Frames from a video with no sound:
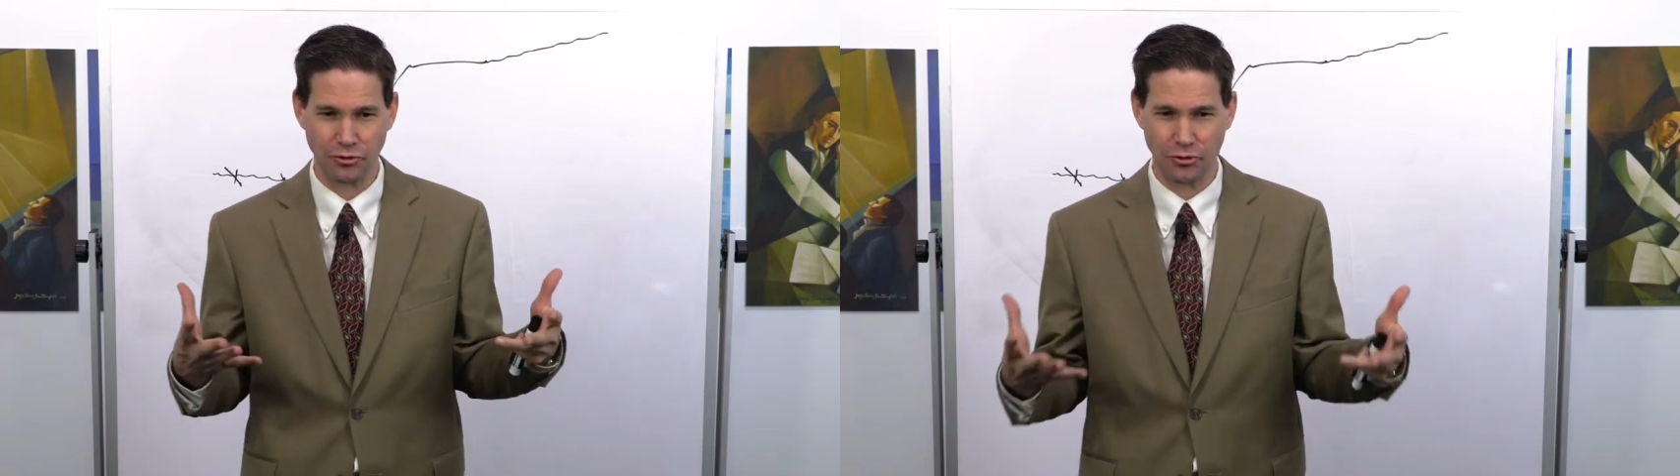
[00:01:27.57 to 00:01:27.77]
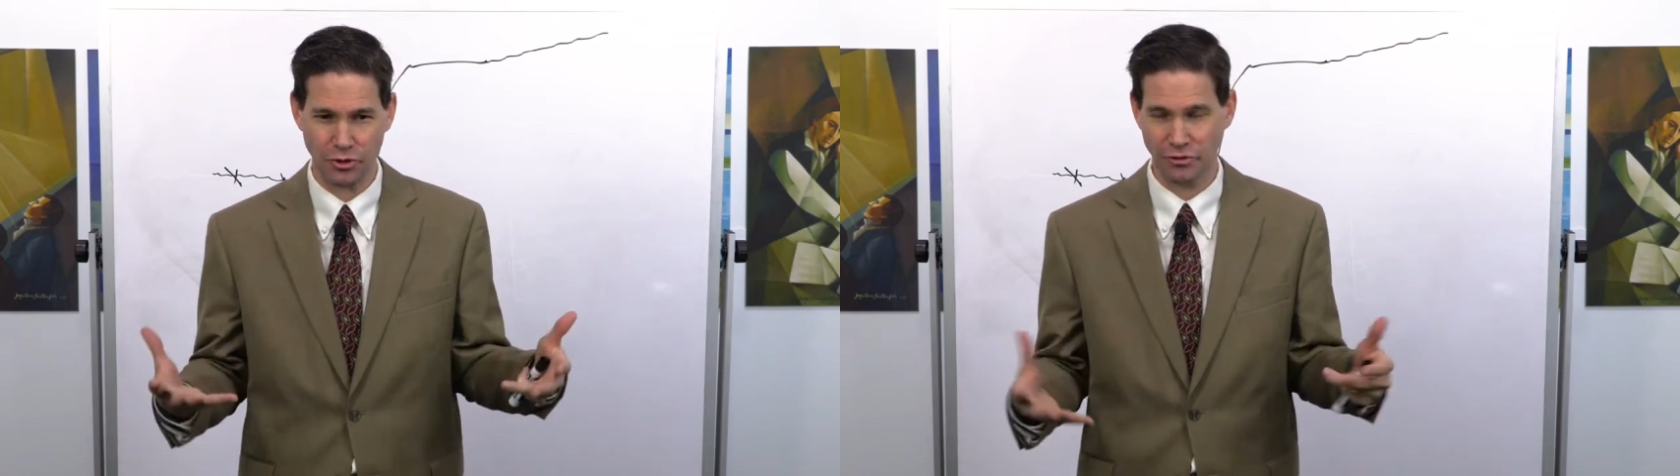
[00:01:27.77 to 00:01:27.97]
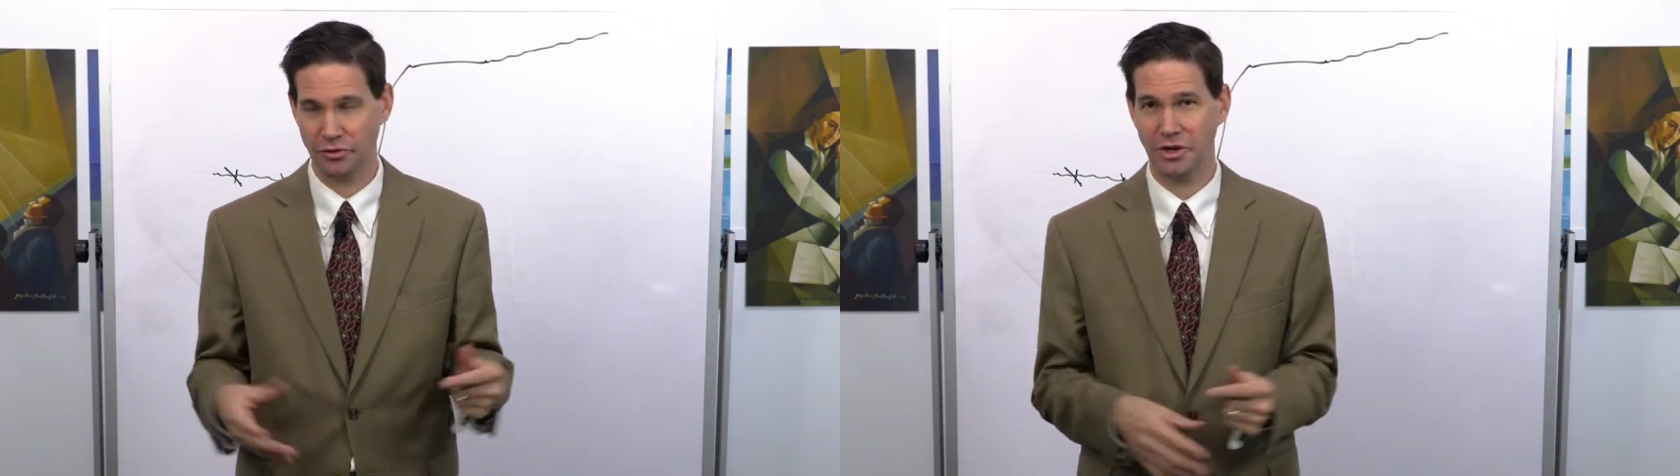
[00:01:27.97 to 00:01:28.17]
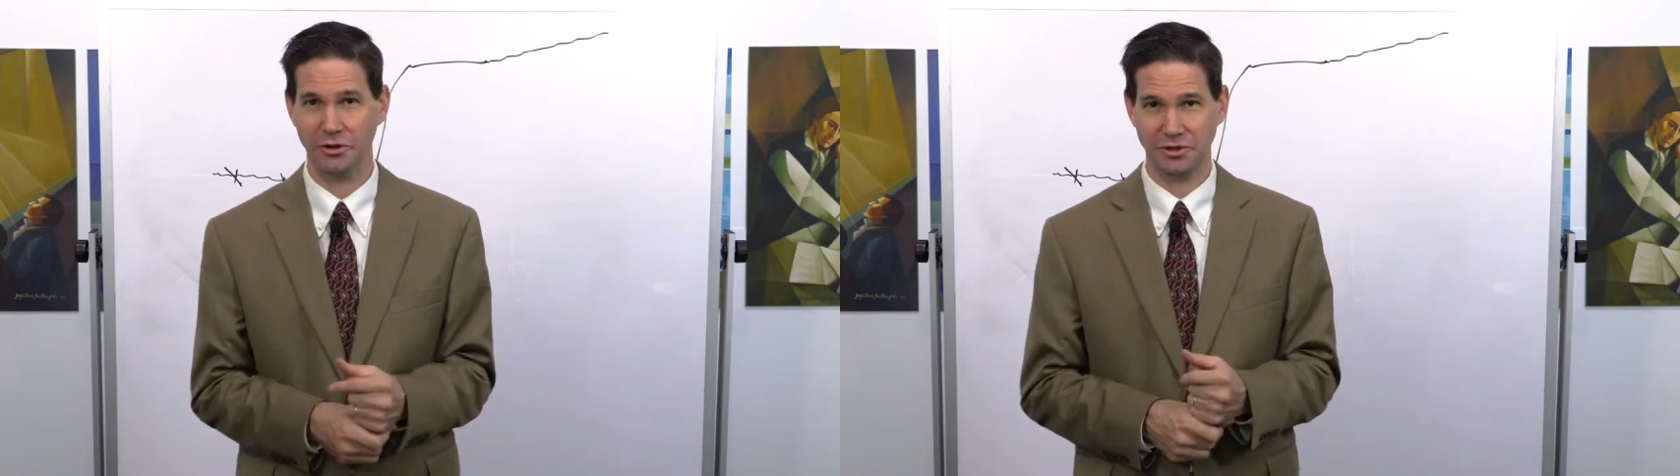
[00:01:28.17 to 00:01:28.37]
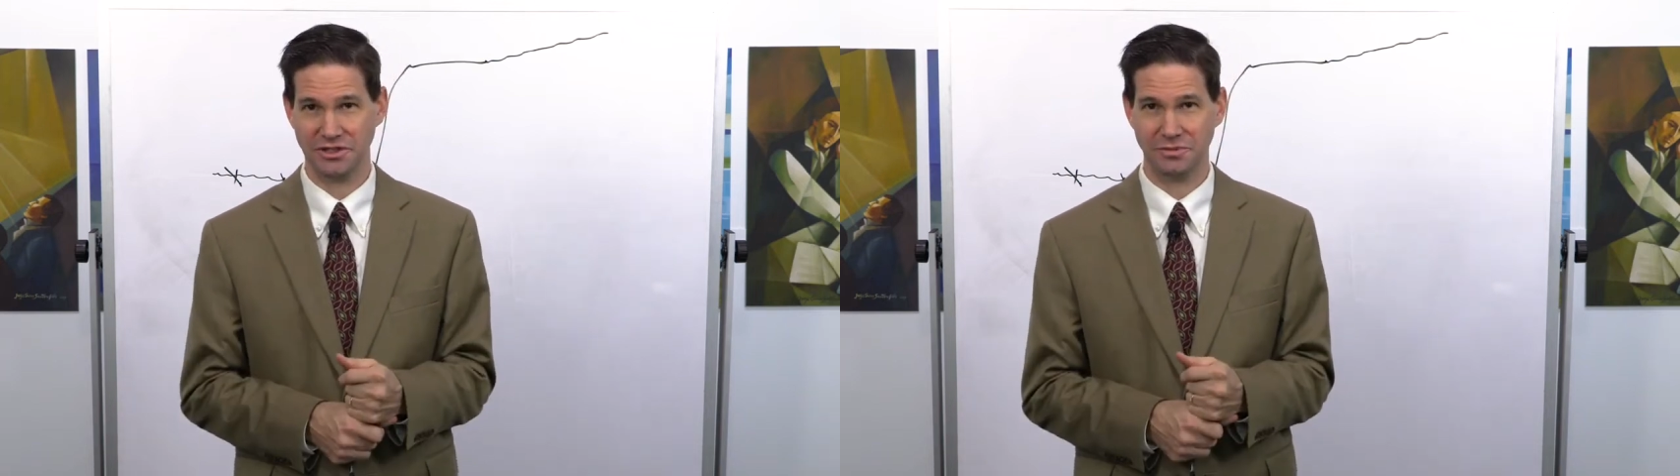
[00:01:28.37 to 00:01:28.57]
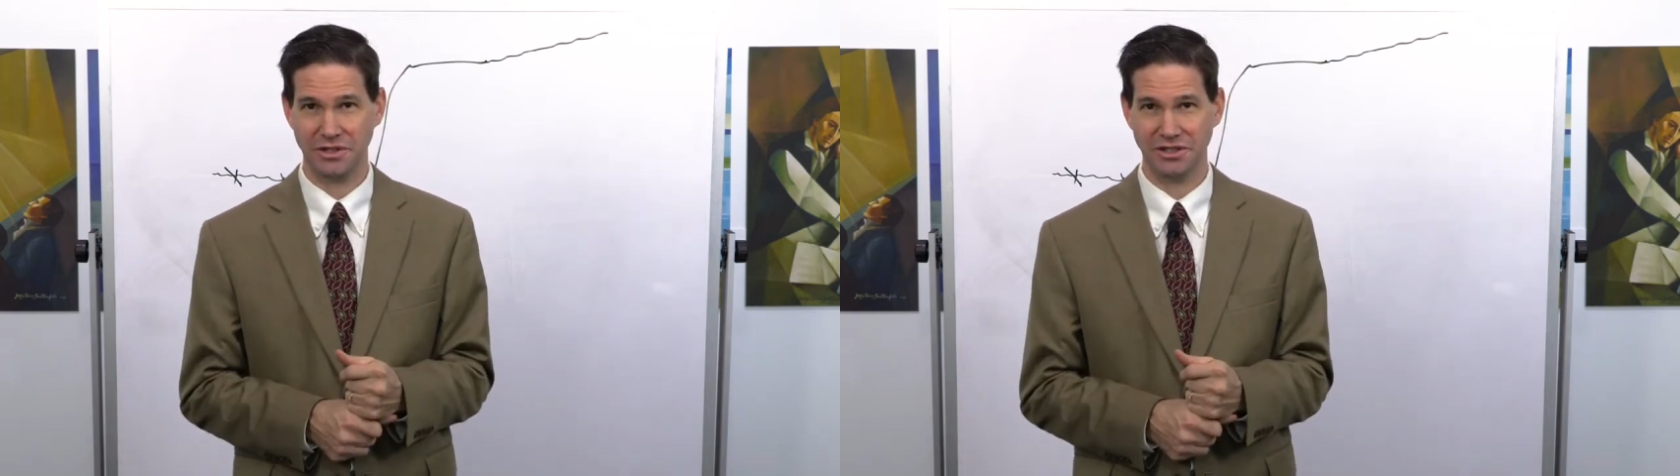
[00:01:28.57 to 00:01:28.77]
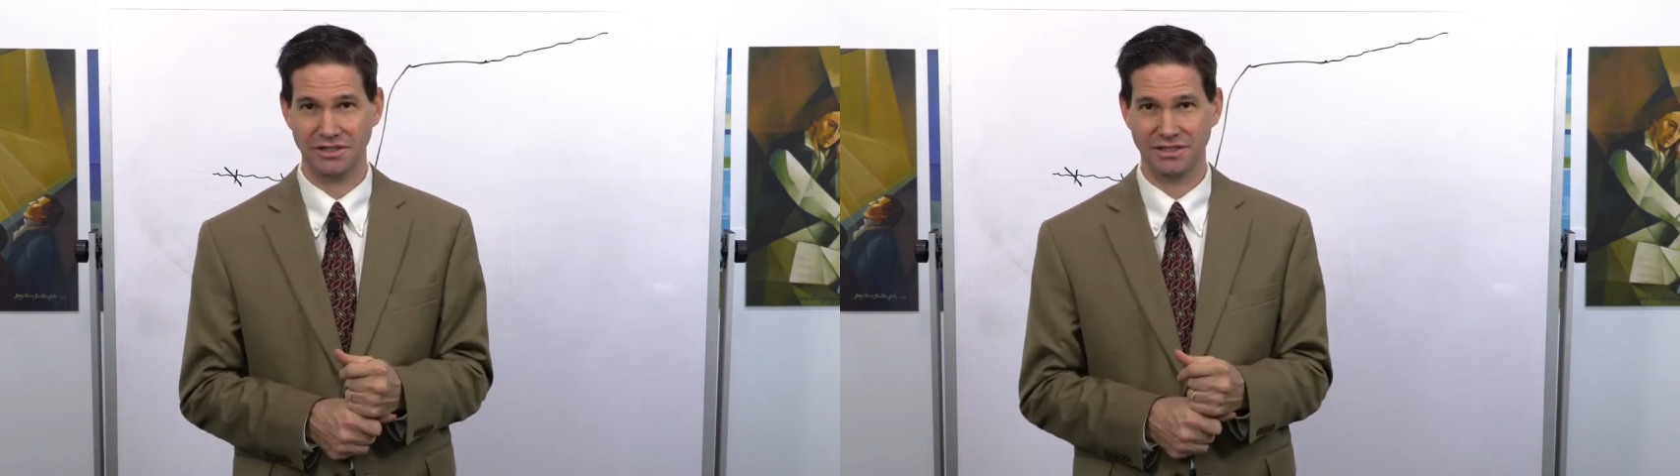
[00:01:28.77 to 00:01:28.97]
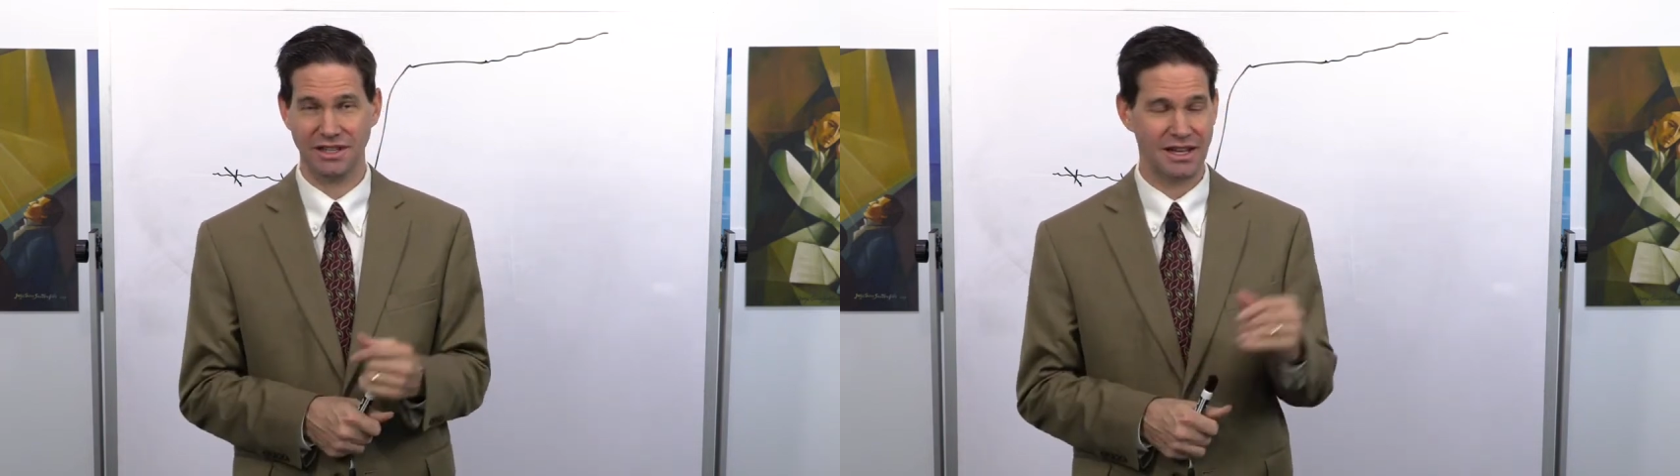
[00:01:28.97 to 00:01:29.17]
grow from our own
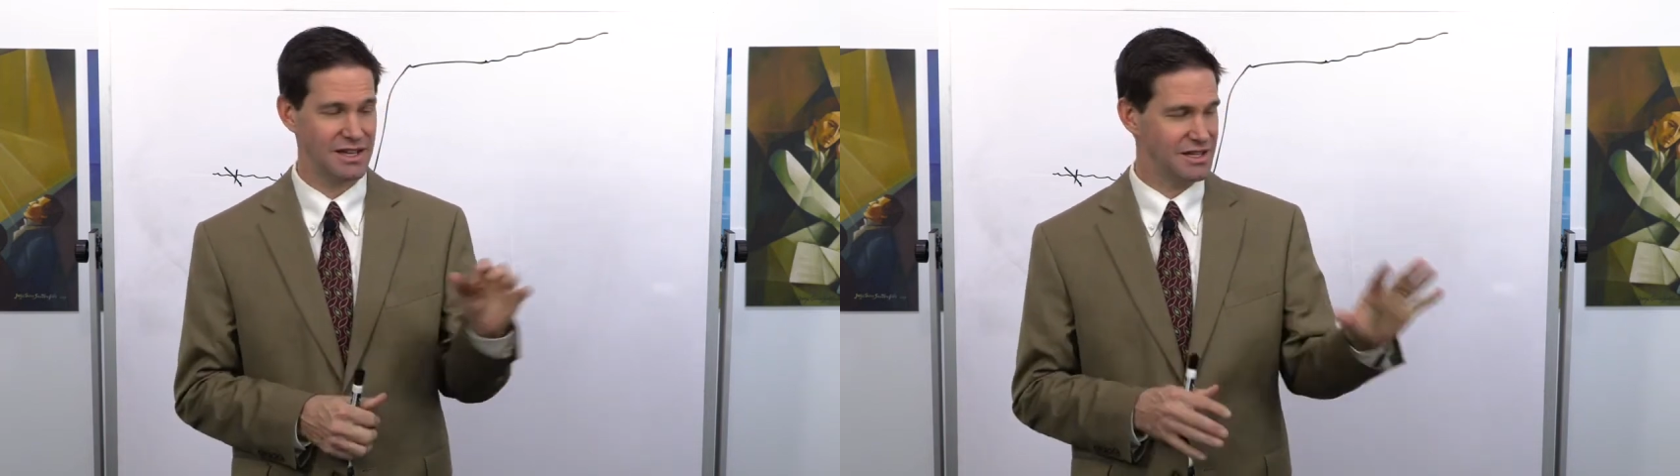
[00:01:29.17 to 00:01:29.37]
experience